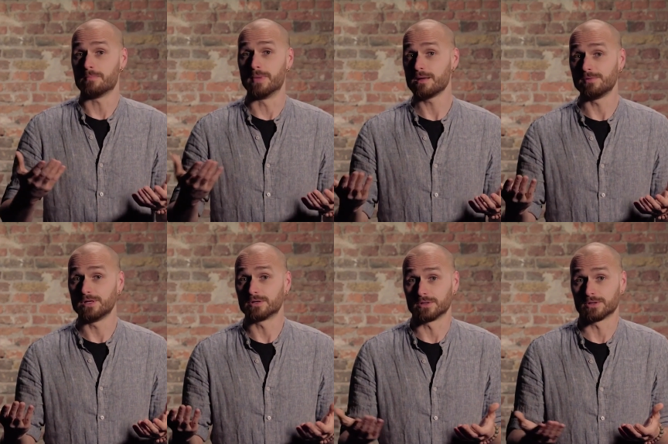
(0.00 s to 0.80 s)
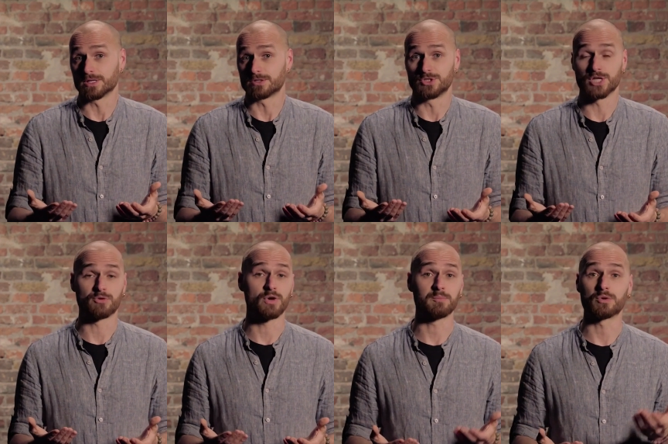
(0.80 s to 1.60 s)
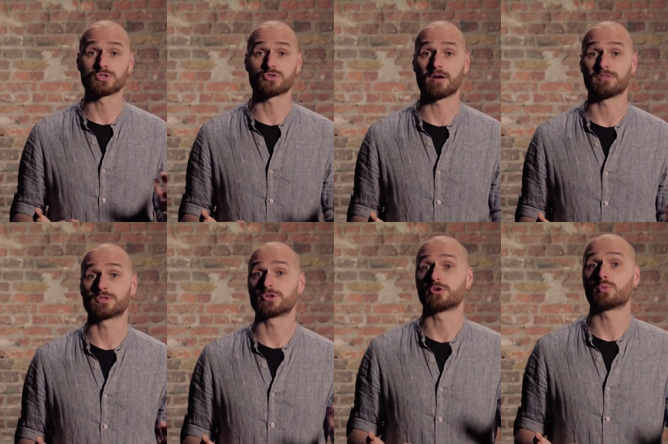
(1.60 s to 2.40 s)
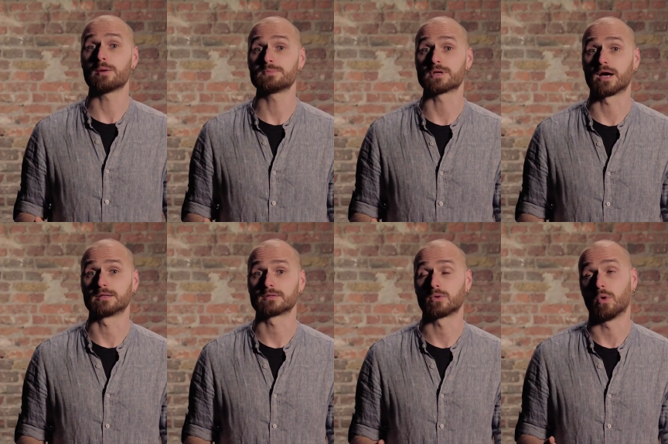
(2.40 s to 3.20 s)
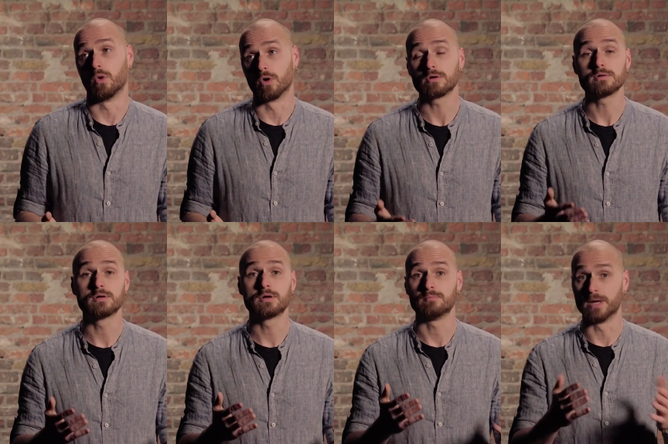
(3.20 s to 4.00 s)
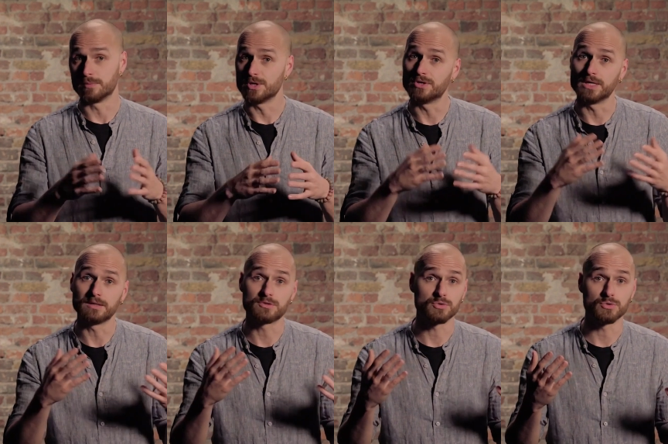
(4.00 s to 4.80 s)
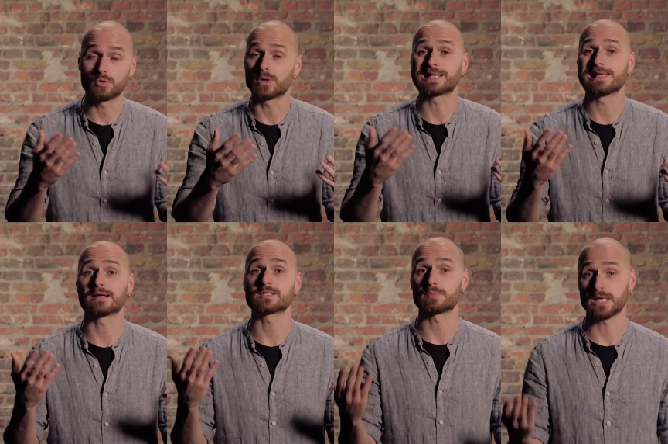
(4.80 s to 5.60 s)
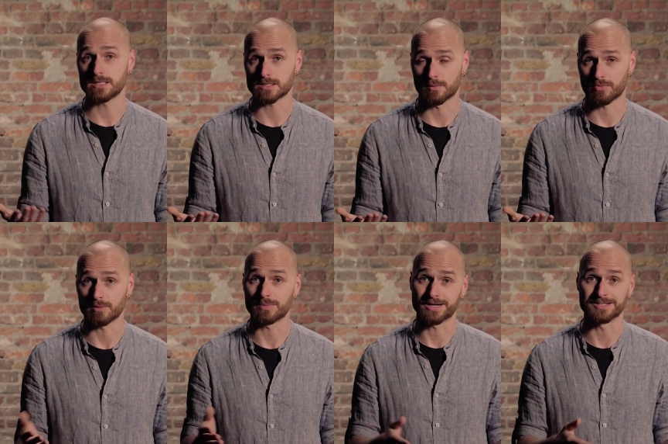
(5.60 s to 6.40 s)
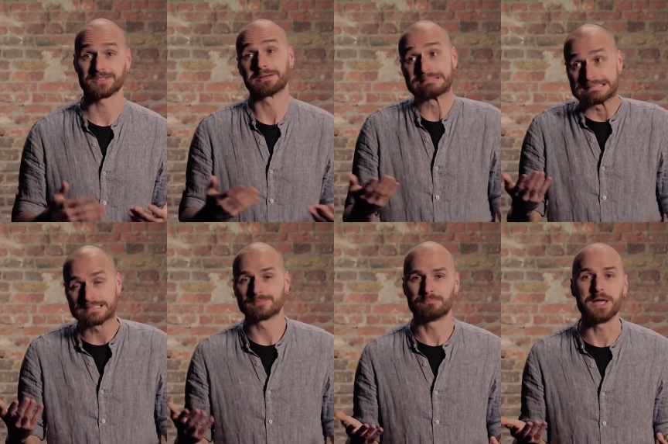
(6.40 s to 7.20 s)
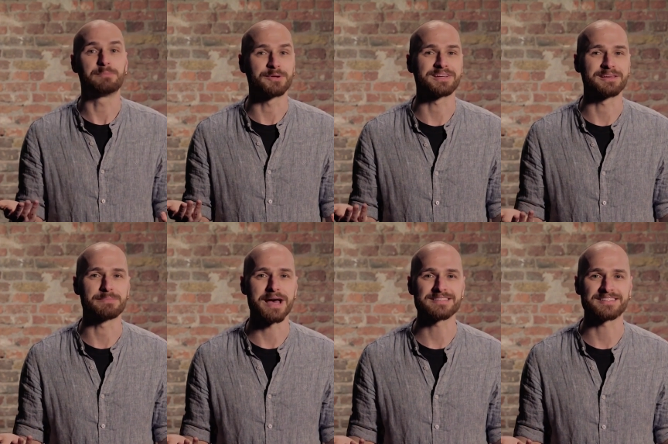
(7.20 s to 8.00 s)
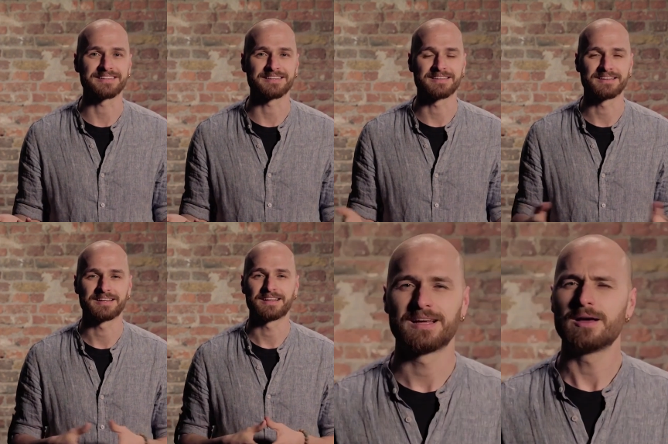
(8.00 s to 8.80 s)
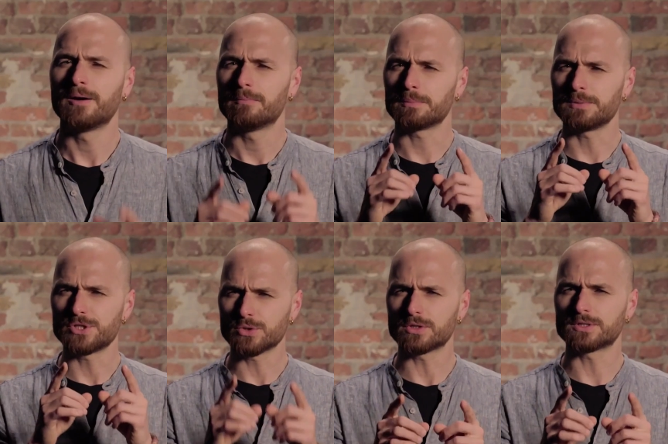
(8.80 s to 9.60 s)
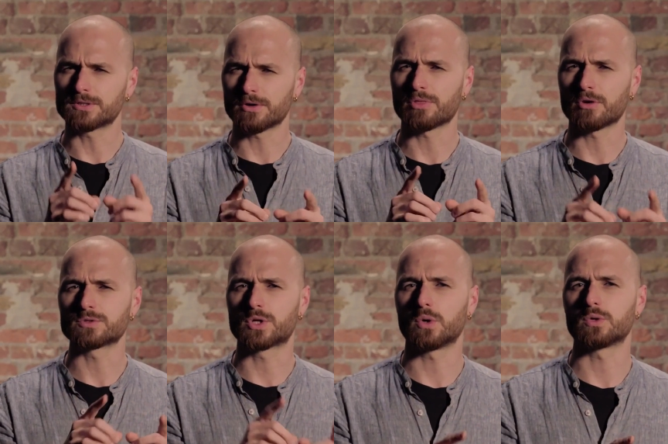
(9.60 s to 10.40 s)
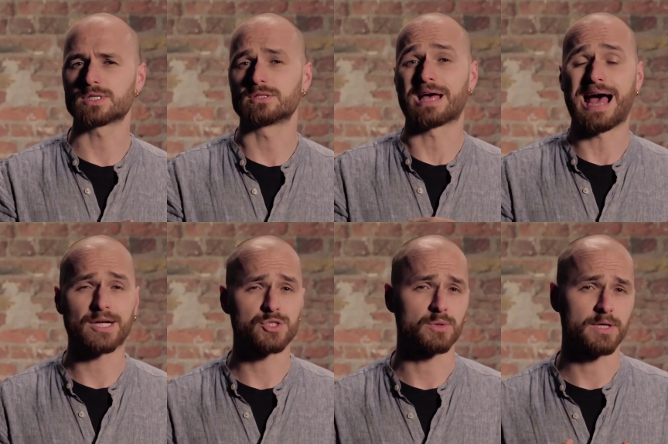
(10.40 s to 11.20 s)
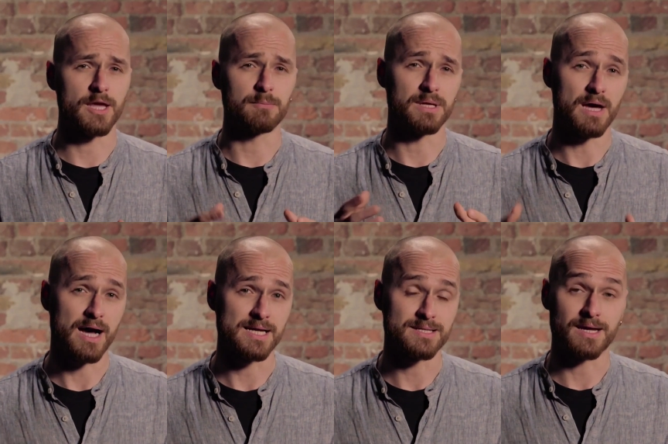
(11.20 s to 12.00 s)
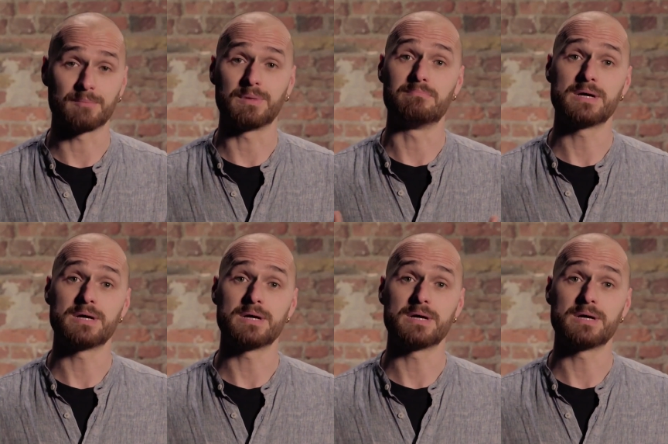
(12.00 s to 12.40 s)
Maybe you're looking to generate more traffic to your website, or maybe you need to quickly explain something because people keep asking. But be sure to turn those goals into actual KPIs that can be